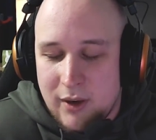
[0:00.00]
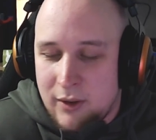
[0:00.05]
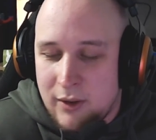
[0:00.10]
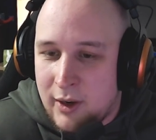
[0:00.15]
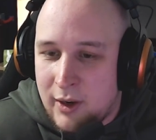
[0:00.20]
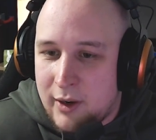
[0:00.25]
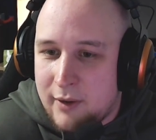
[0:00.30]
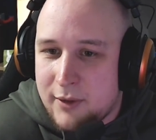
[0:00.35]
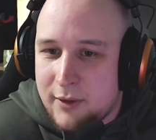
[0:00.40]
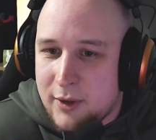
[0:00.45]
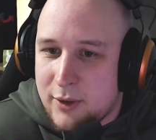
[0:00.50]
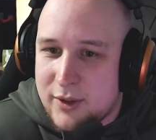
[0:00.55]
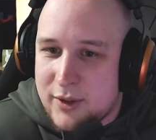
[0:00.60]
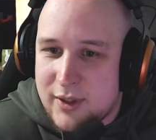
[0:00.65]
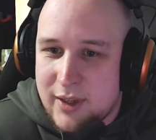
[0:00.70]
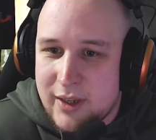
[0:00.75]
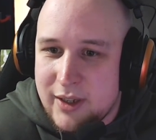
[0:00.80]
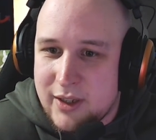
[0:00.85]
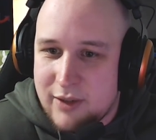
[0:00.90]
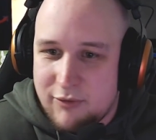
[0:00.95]
none of those
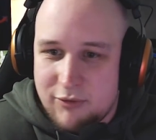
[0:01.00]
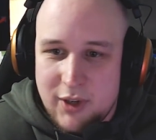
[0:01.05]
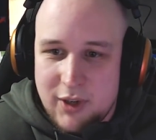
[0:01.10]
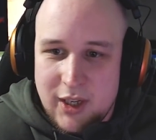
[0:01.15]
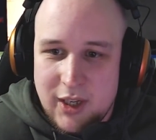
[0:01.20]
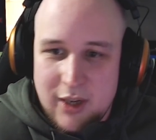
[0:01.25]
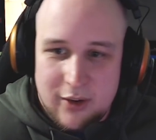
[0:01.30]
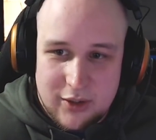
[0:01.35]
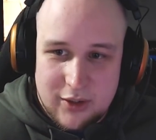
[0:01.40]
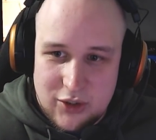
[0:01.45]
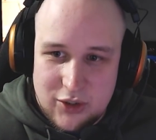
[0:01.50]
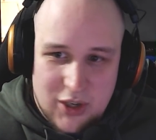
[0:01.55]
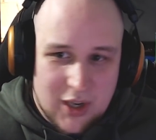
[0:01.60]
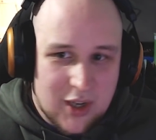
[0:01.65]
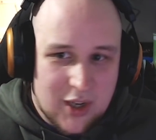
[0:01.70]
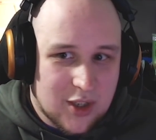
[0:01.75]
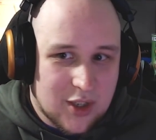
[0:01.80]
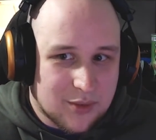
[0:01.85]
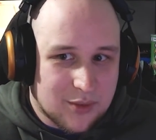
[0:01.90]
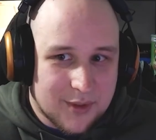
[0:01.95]
things are really going to
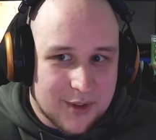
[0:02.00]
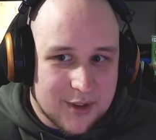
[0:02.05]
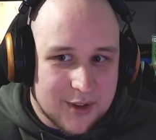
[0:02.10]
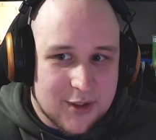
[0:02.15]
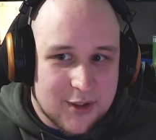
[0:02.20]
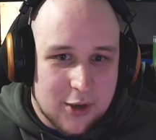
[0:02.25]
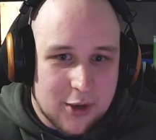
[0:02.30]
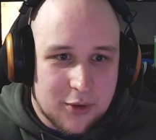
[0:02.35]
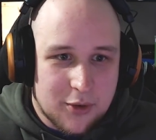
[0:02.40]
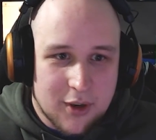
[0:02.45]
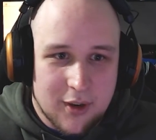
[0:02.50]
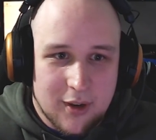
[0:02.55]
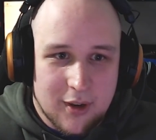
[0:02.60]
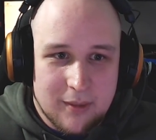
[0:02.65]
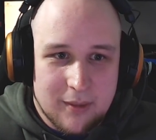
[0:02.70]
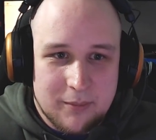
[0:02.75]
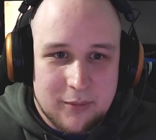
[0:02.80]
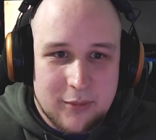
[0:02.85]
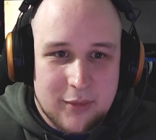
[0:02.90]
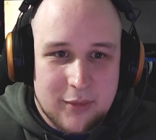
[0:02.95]
change with this token.
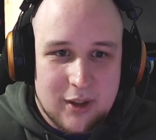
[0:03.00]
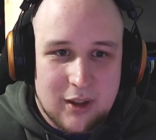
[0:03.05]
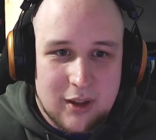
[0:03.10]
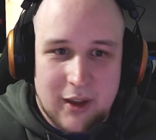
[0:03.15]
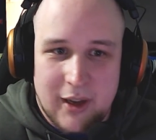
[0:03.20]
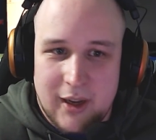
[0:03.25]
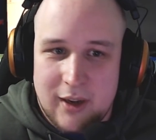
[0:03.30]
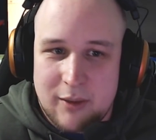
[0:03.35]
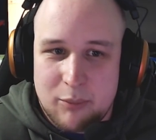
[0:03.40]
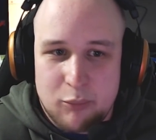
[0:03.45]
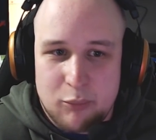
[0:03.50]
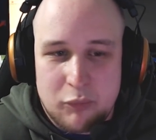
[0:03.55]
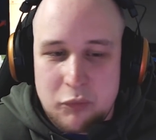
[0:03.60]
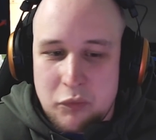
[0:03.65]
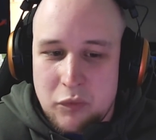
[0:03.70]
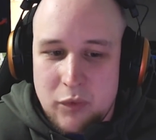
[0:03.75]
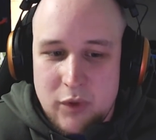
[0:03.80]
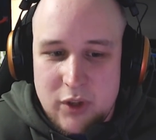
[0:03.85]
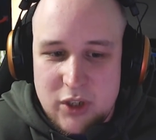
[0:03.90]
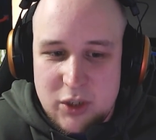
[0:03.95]
Like,
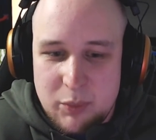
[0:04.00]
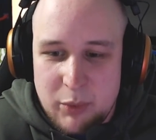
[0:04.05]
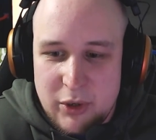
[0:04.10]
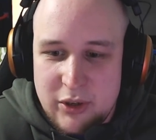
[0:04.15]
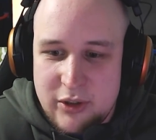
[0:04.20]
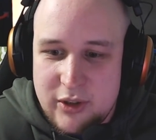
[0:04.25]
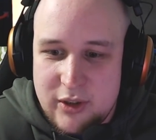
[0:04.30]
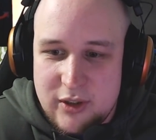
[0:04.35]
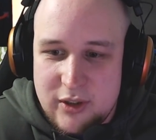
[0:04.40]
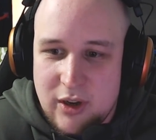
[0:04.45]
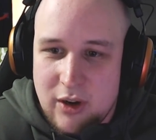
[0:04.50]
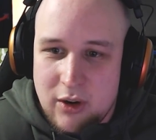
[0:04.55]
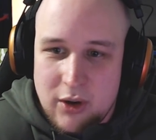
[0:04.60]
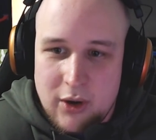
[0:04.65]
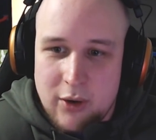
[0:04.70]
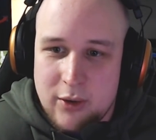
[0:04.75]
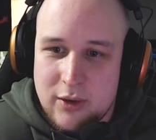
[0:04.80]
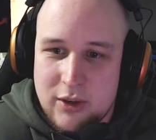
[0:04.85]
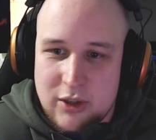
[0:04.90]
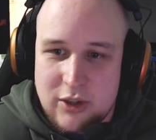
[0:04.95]
sponsors aren't
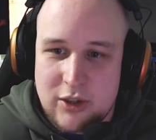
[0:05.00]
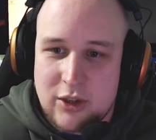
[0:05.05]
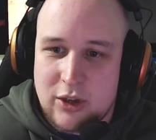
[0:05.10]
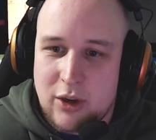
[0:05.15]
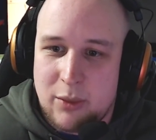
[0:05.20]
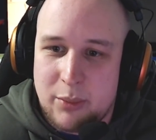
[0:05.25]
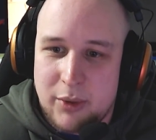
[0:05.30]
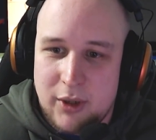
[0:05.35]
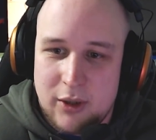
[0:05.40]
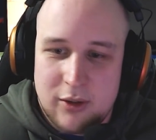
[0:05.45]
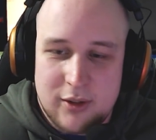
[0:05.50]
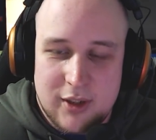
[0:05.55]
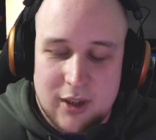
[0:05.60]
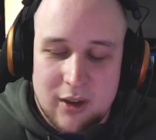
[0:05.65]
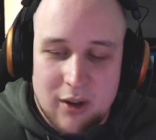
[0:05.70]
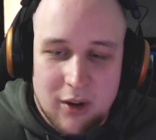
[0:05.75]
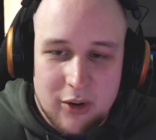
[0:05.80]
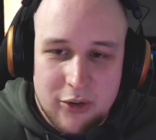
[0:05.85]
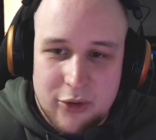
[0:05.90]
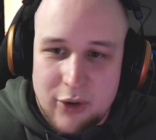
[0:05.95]
going to stop
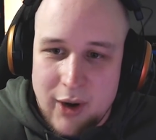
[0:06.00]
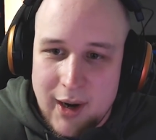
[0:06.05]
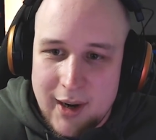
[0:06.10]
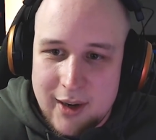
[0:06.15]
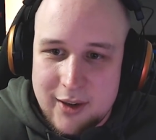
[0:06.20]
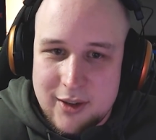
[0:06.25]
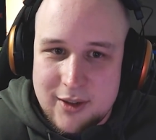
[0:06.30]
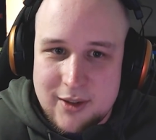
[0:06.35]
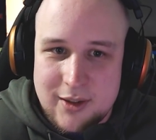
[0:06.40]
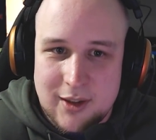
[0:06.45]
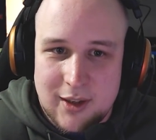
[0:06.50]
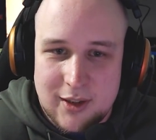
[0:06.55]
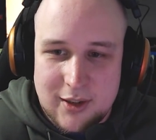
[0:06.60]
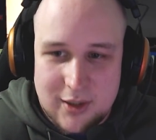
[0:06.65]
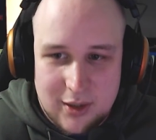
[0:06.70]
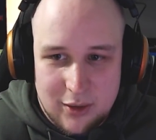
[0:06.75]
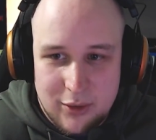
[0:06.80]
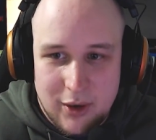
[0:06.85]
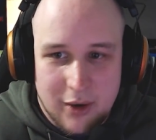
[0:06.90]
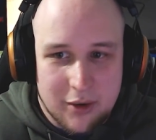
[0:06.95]
using contracts. They're
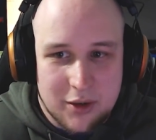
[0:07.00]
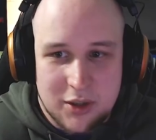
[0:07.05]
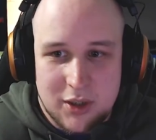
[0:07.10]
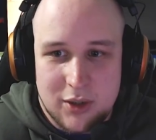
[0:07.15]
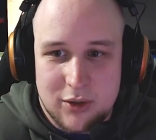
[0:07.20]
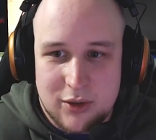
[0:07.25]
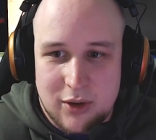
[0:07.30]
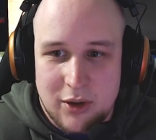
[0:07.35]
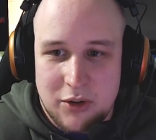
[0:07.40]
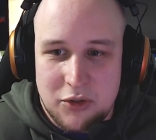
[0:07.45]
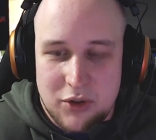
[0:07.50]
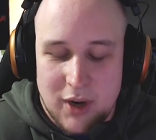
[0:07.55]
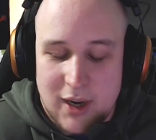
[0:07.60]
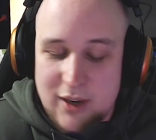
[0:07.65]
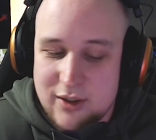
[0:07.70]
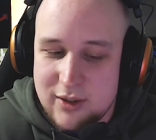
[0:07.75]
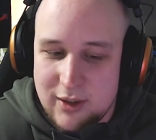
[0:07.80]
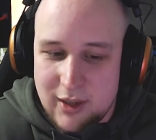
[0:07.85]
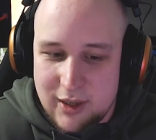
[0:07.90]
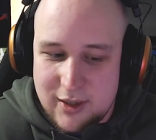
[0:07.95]
still going to use
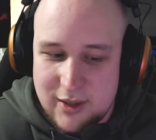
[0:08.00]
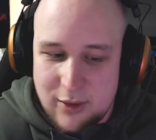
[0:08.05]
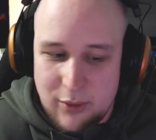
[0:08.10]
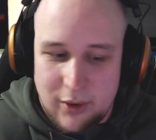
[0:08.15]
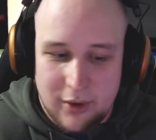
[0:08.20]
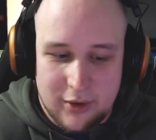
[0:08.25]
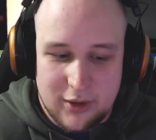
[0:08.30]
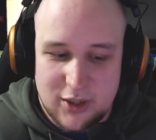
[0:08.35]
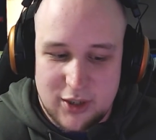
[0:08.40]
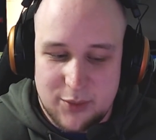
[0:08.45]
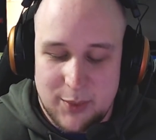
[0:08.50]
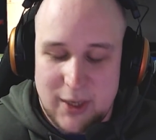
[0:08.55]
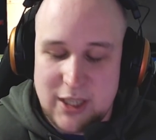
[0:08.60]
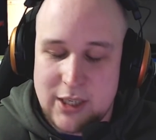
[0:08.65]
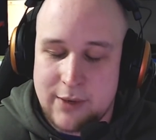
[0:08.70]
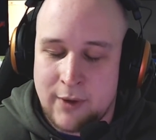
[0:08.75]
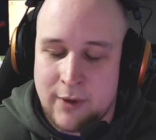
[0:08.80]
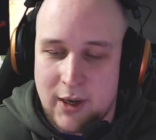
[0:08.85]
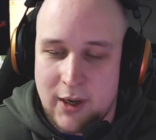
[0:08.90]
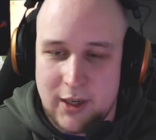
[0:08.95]
contracts, and they're still going to
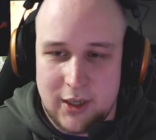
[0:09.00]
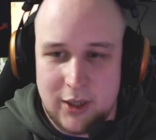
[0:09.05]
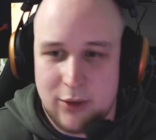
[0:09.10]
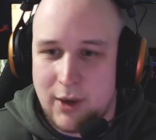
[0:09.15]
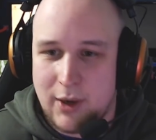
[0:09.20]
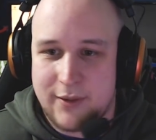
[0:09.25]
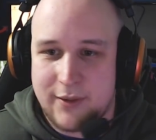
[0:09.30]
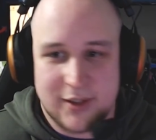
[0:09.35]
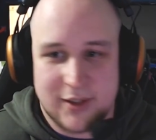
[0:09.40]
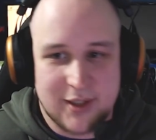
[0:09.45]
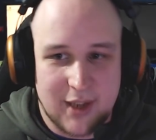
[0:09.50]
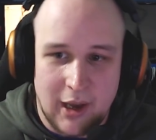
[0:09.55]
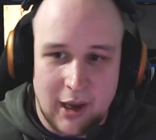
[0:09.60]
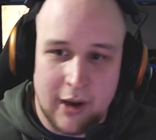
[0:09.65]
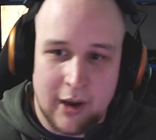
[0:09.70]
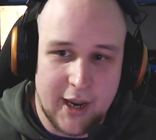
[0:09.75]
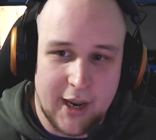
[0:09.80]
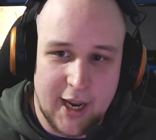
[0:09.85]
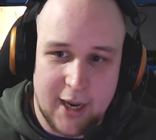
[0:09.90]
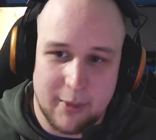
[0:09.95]
specify you have to say
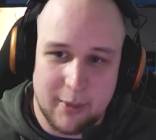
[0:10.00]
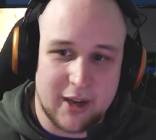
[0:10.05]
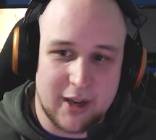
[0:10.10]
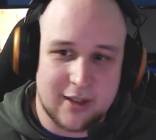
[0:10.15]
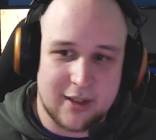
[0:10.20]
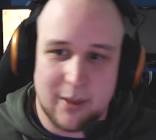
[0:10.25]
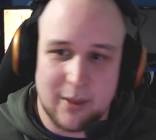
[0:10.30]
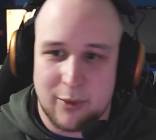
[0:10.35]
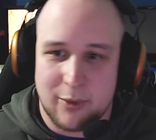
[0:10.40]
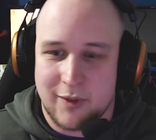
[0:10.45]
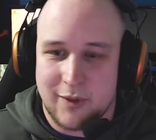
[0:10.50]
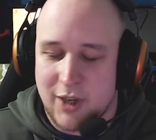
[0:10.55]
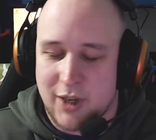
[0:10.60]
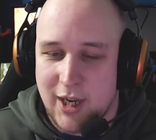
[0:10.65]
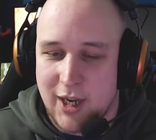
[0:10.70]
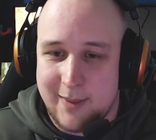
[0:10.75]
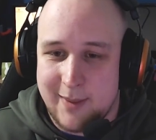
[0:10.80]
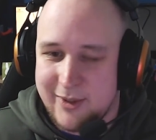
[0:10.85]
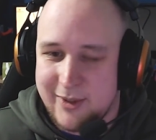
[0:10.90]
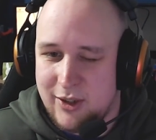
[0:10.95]
our name X number of
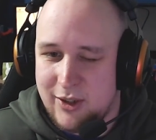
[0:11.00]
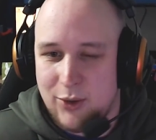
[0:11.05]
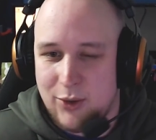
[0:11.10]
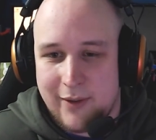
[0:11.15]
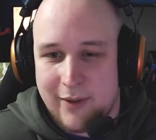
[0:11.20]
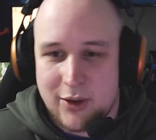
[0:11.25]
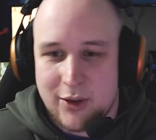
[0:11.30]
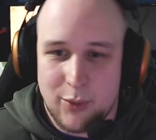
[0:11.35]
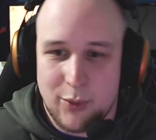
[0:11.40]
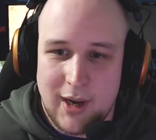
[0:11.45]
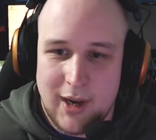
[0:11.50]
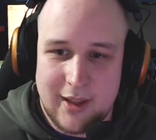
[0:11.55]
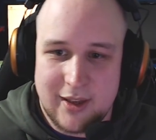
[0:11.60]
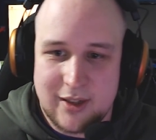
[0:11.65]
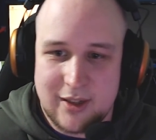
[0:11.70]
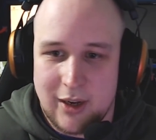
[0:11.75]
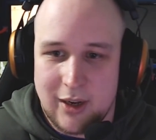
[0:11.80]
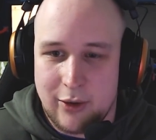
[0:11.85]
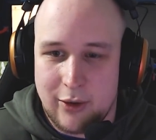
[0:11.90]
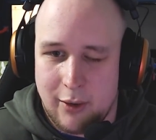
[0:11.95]
times, and you have to wear
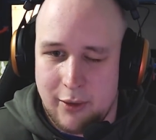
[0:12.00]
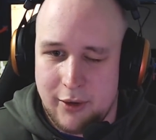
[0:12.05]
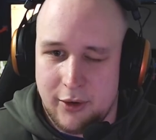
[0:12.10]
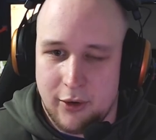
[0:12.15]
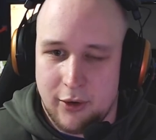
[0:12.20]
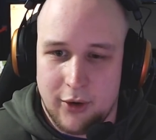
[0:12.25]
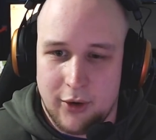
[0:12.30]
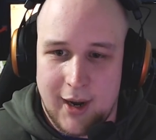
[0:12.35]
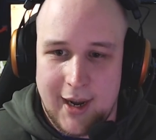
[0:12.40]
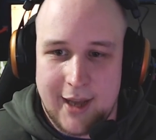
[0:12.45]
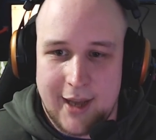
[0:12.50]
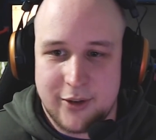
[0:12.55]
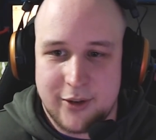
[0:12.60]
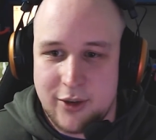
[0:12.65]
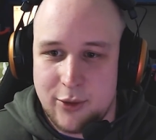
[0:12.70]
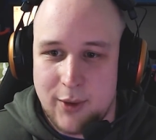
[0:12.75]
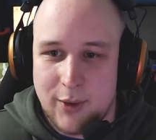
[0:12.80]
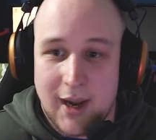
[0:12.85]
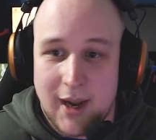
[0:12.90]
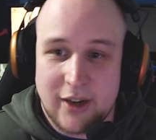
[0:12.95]
this logo, and you're not allowed to
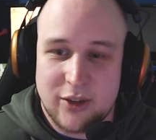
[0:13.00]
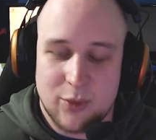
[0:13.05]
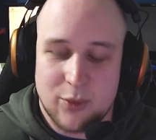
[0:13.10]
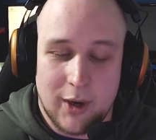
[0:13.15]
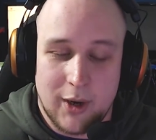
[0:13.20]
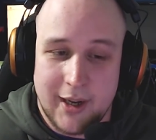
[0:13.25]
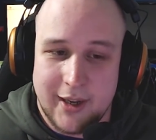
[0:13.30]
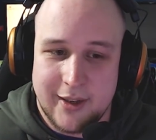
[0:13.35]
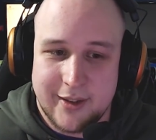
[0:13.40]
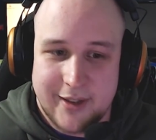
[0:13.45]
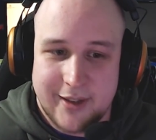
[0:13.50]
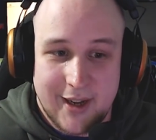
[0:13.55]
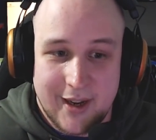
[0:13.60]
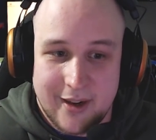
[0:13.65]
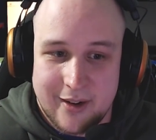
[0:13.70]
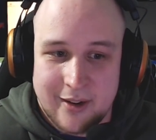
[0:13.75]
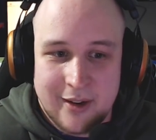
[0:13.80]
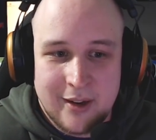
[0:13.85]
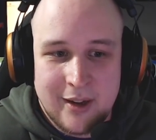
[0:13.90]
do X, Y, and Z.